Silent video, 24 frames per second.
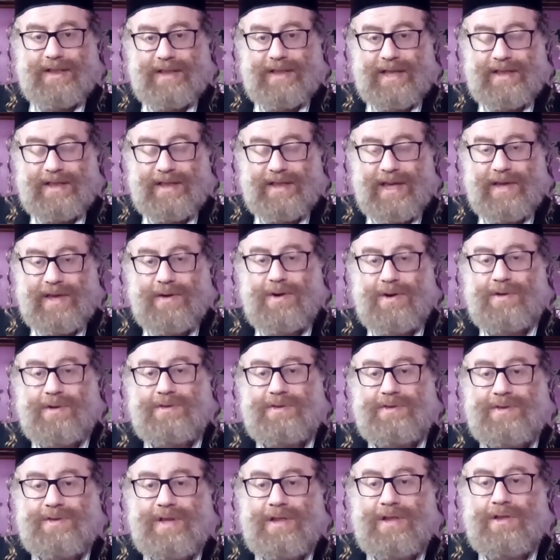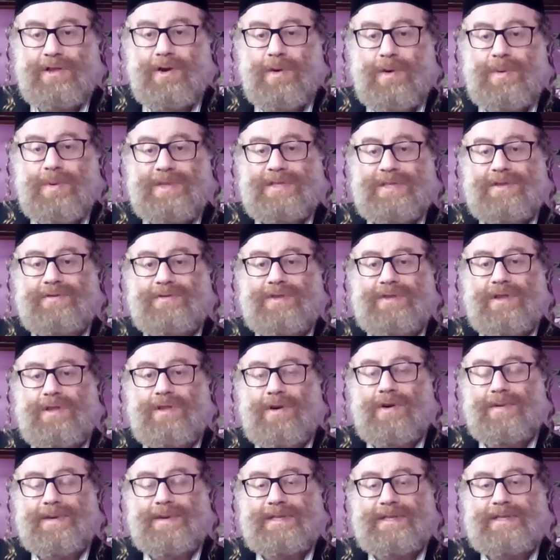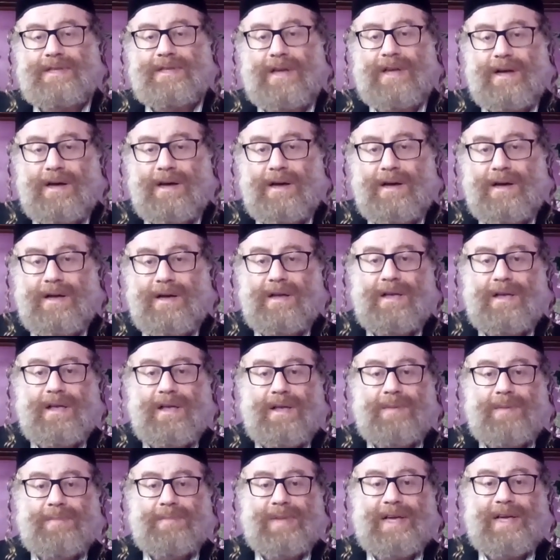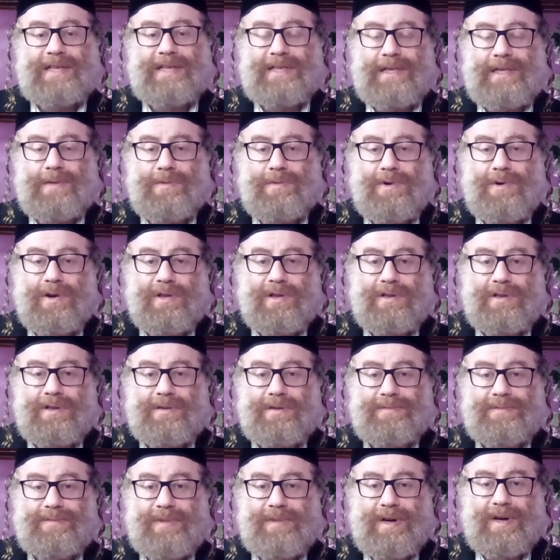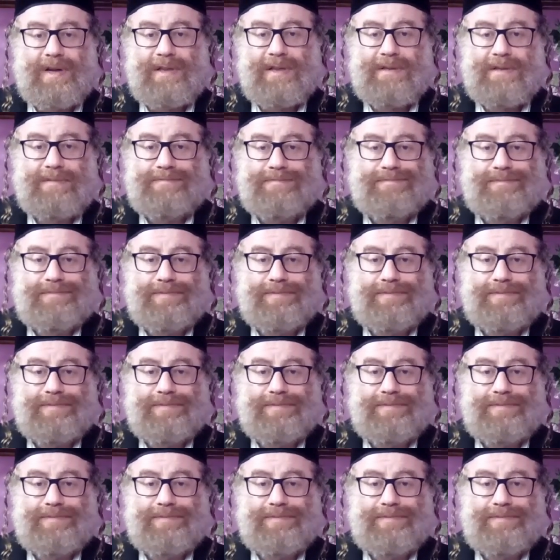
that they go to the lowest of the lowest uh, place in the world, right?